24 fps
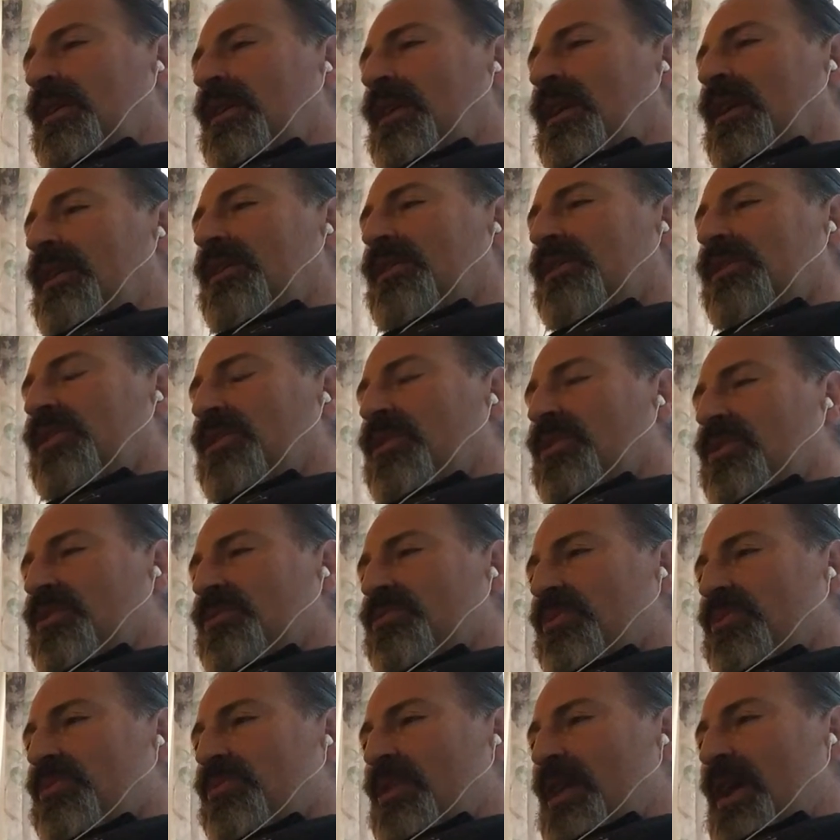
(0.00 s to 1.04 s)
and clothed
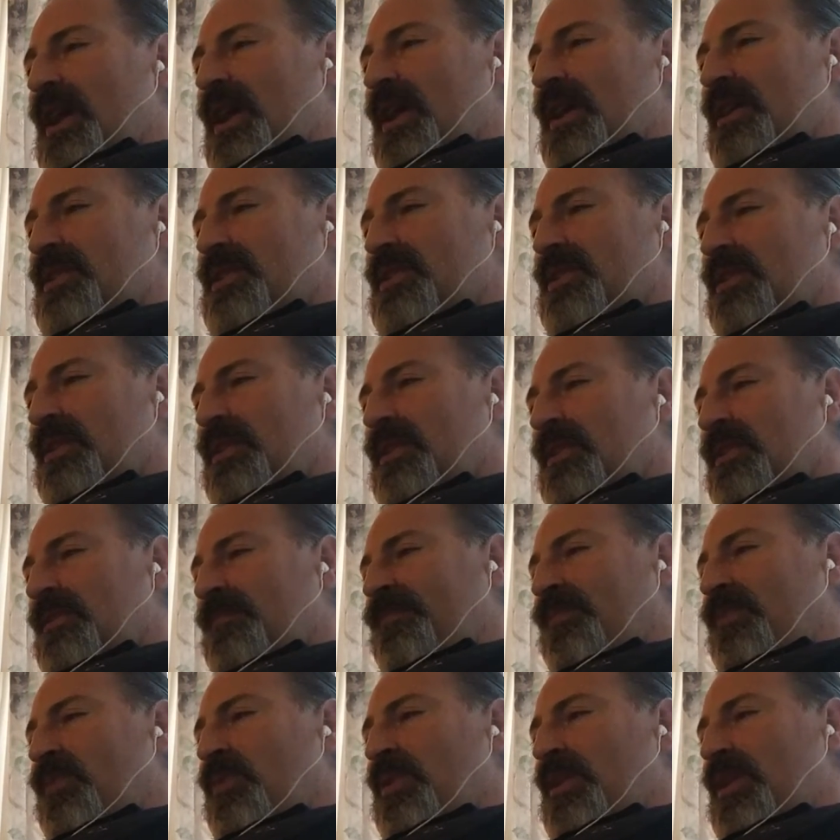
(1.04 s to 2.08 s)
with rags,
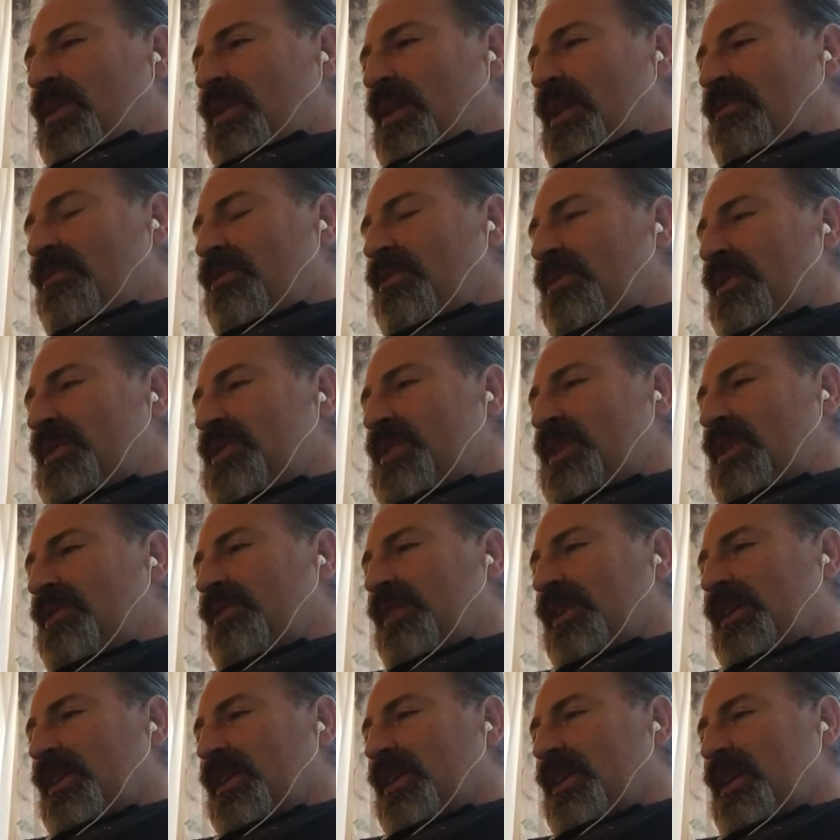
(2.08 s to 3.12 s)
without ever
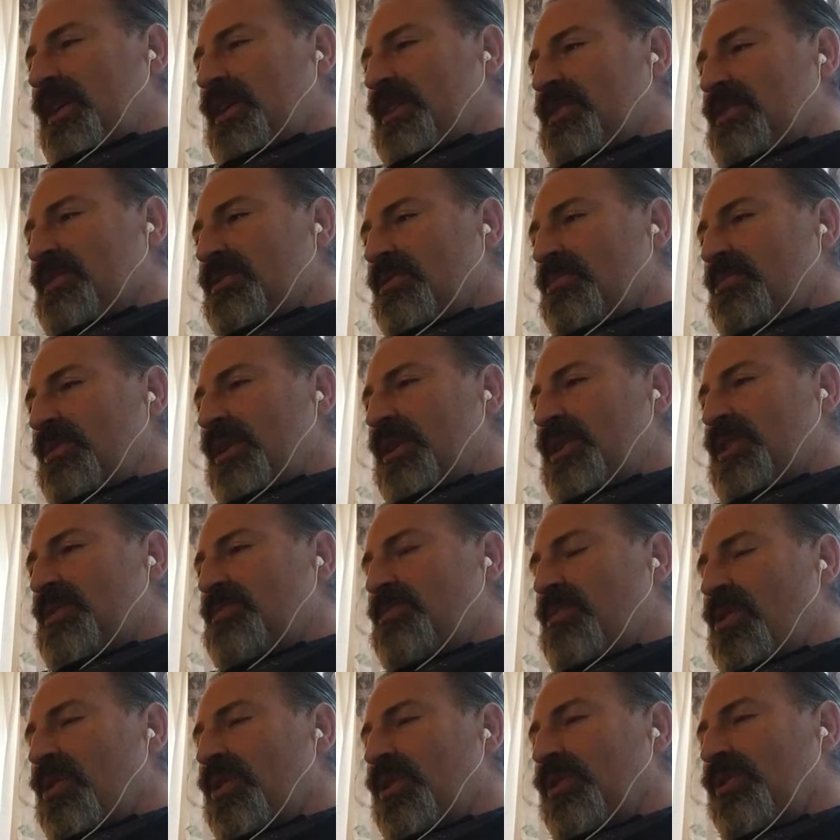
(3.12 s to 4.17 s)
receiving a kiss, or being
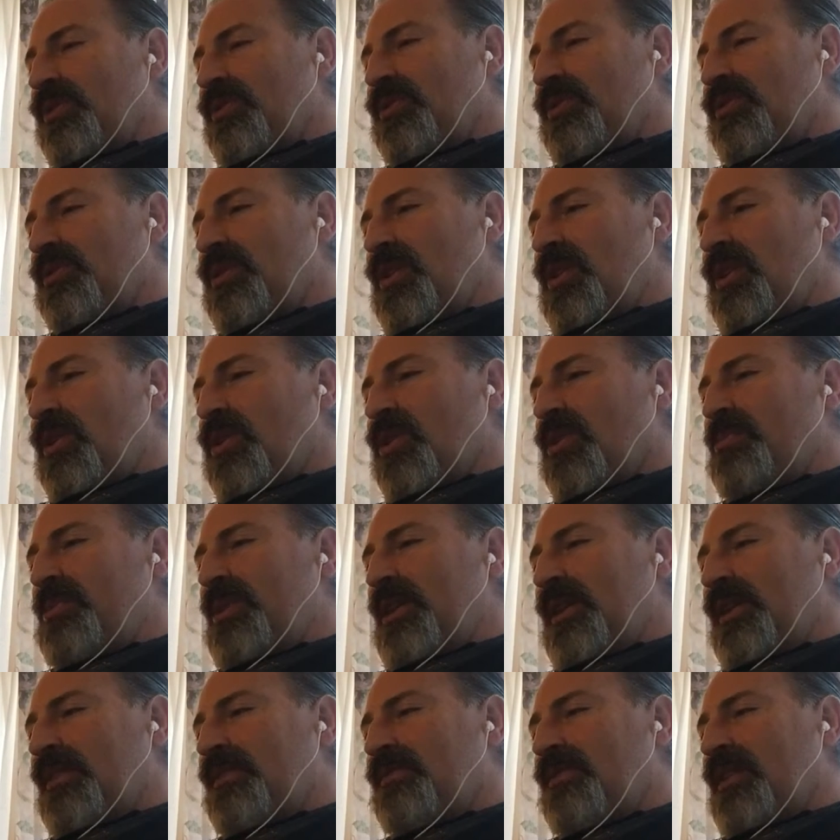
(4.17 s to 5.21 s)
spoken to, or
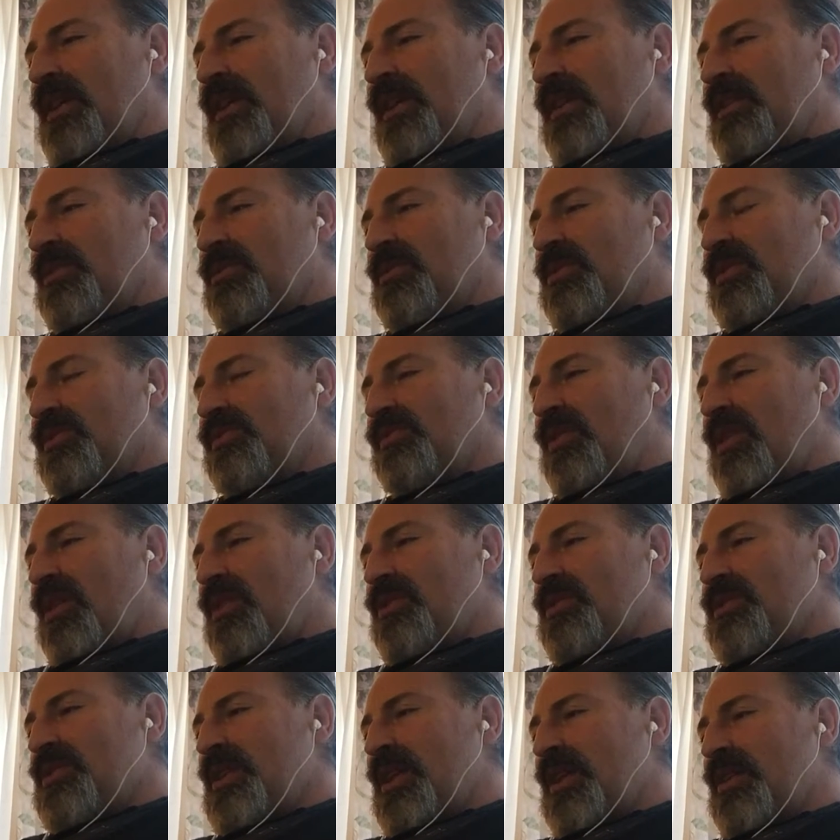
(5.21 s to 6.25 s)
being invited to his
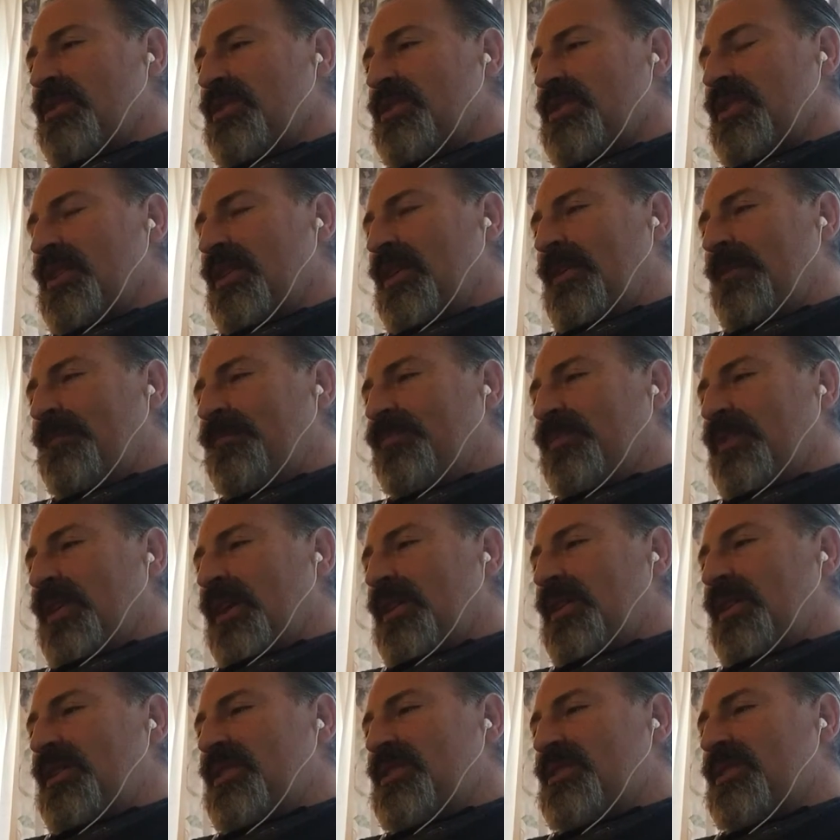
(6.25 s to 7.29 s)
father's house.
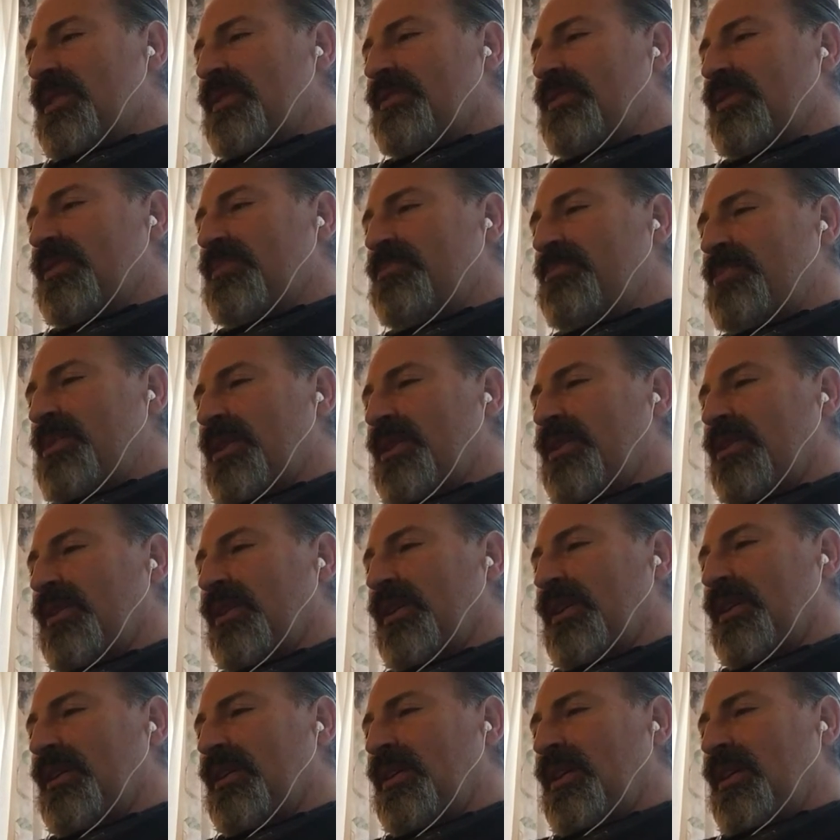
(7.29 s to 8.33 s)
And he suffered
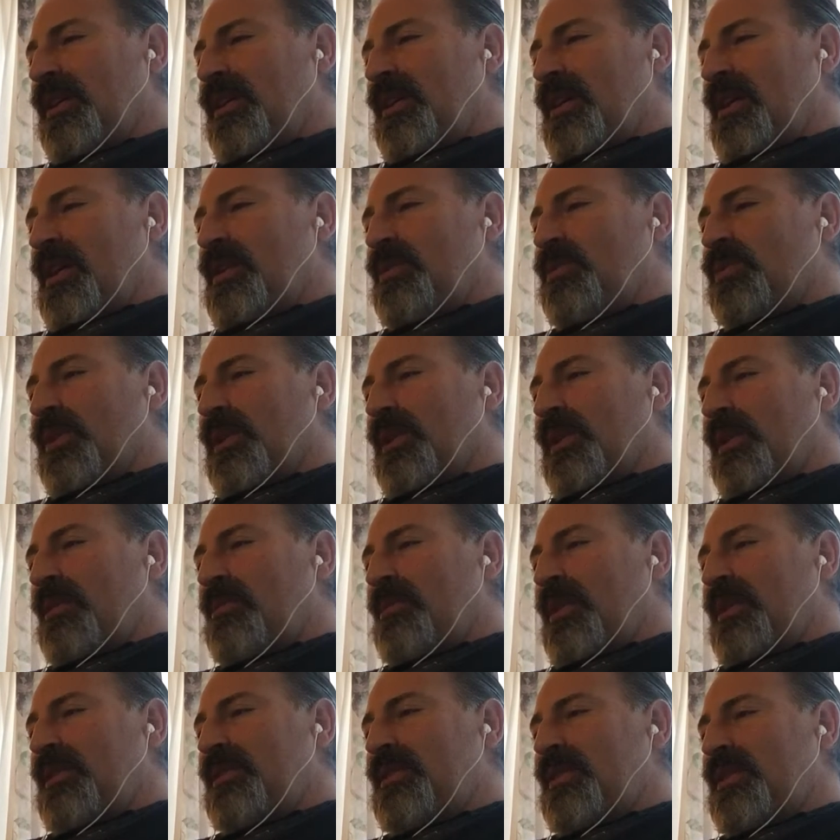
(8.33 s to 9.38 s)
bitterly, and would
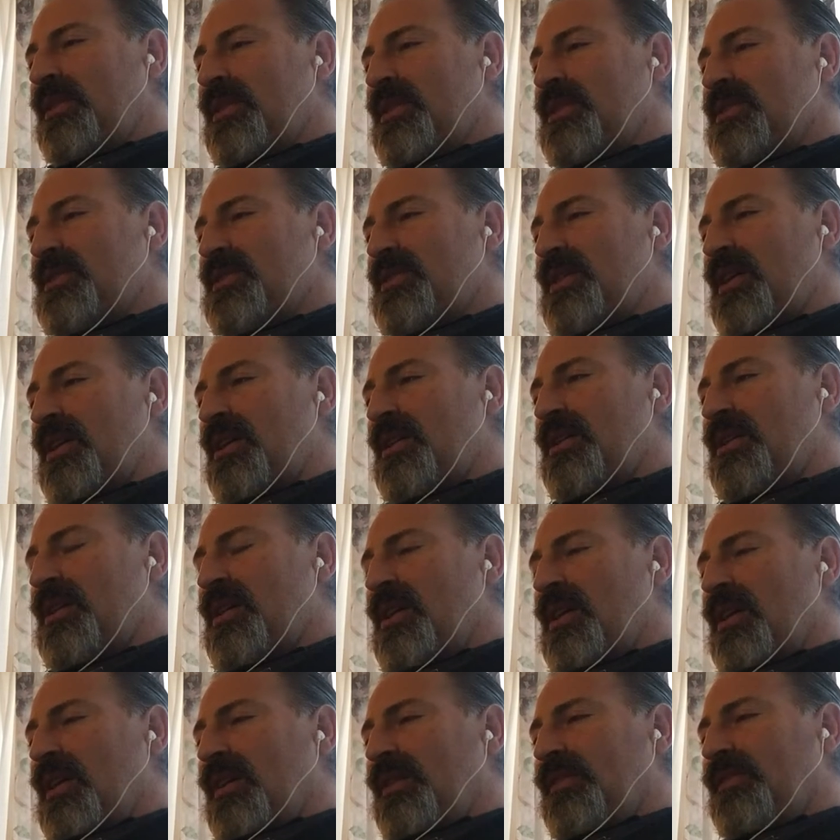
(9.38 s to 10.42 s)
lament in his den,
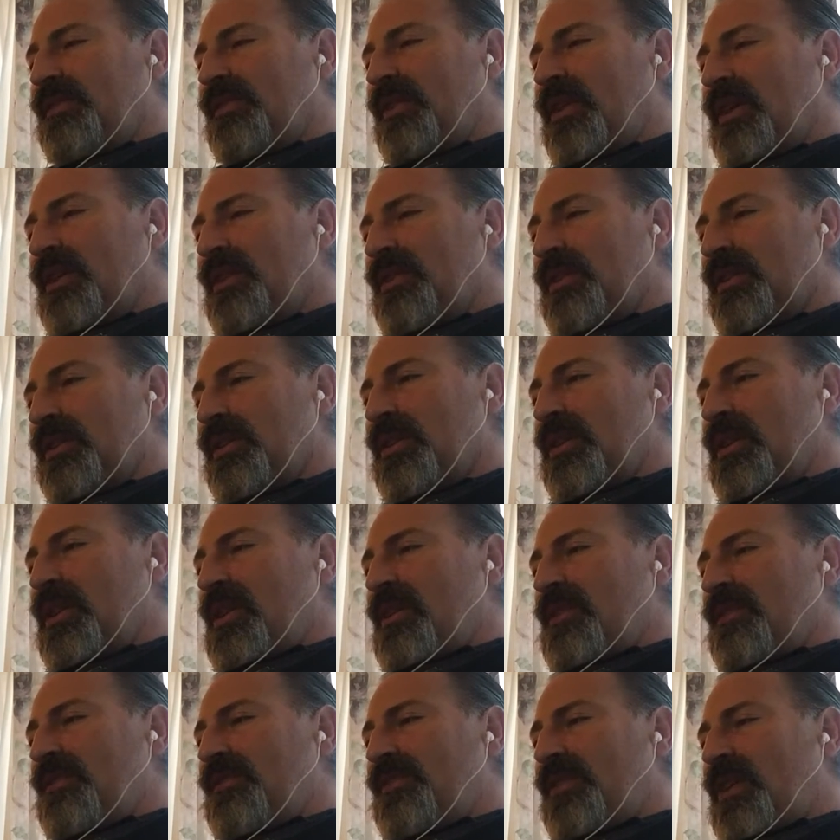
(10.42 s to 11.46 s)
"Father,
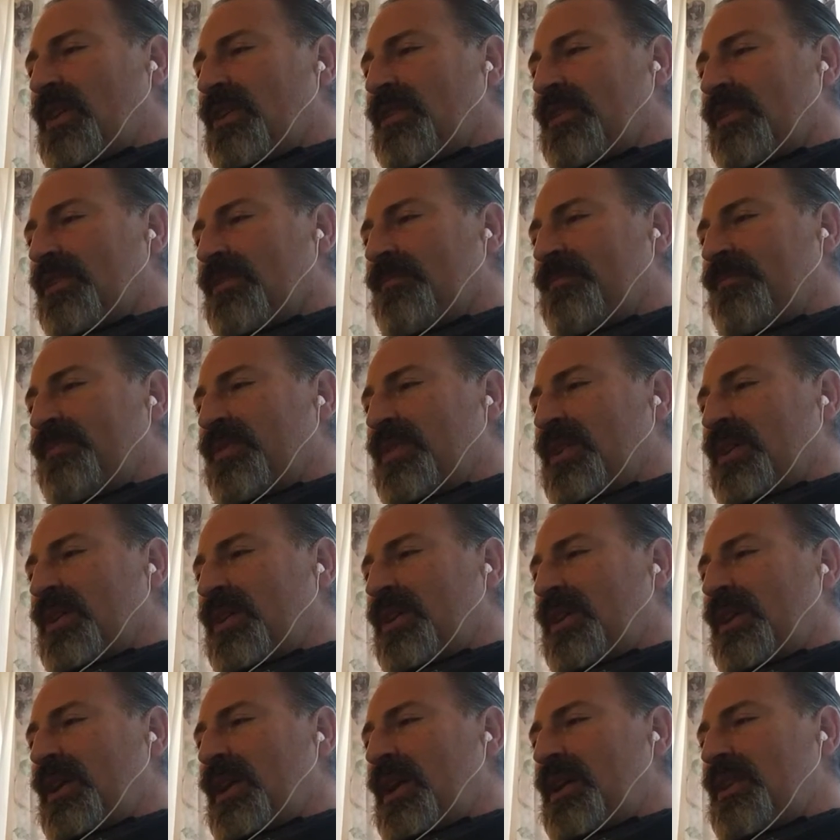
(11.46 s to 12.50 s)
Father,
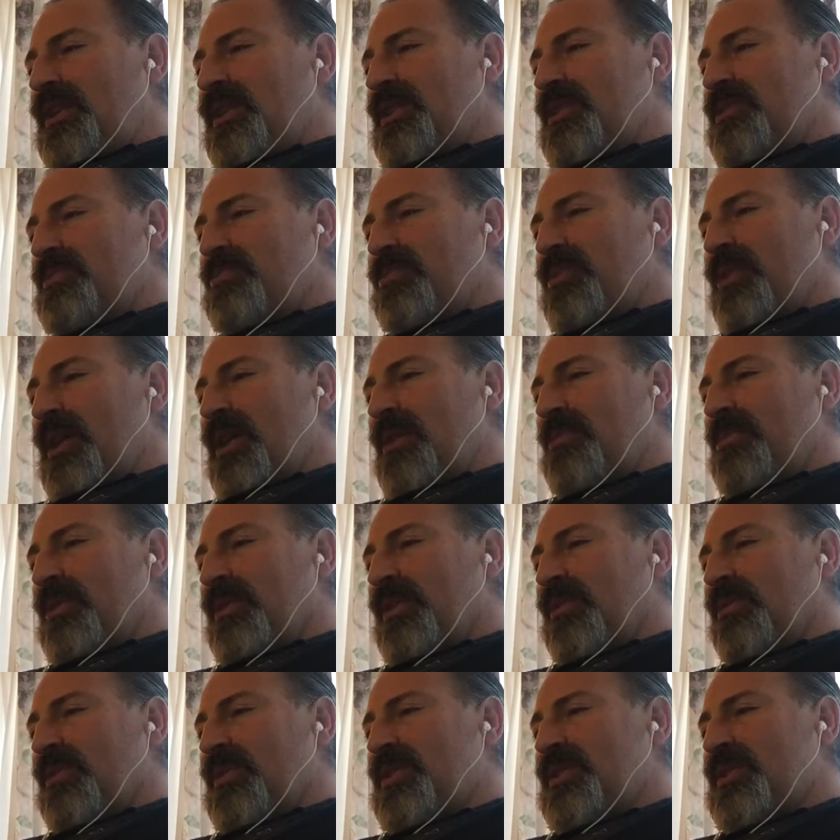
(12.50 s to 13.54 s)
He ate his bread,
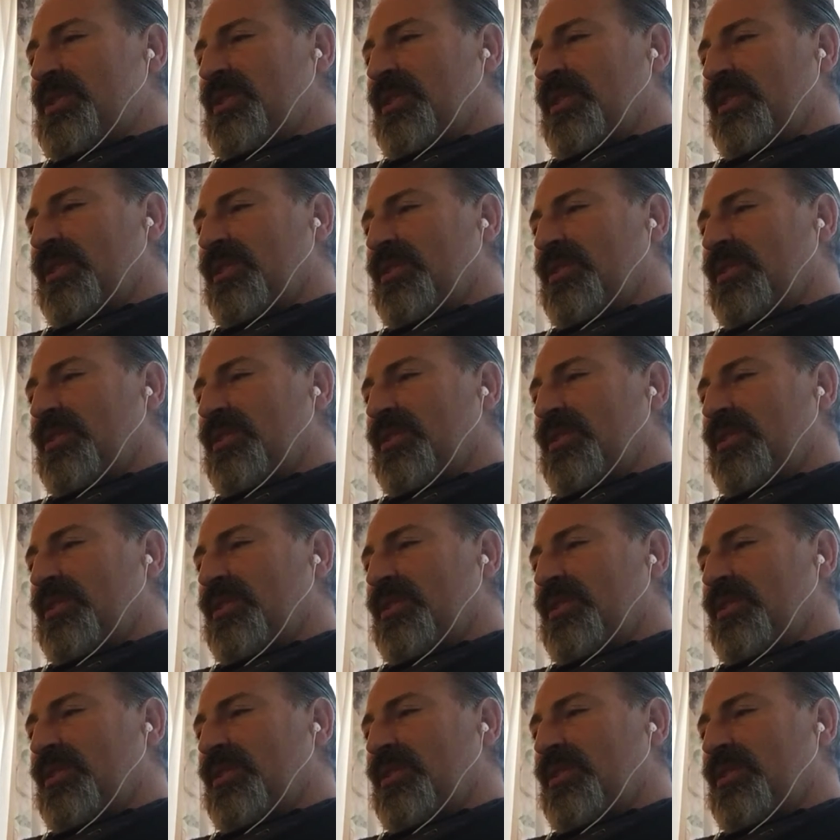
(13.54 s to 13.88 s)
but there was still a